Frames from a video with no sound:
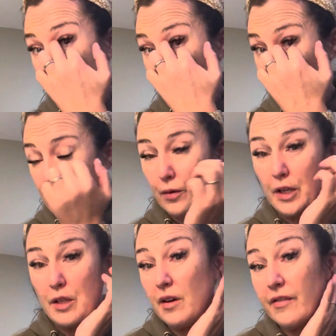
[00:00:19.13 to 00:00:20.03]
Sophie's
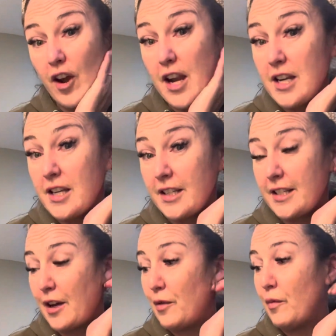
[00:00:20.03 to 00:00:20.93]
talking to her friend,
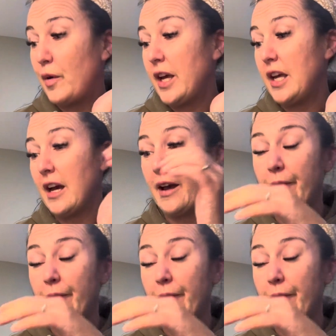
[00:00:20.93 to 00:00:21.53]
so we're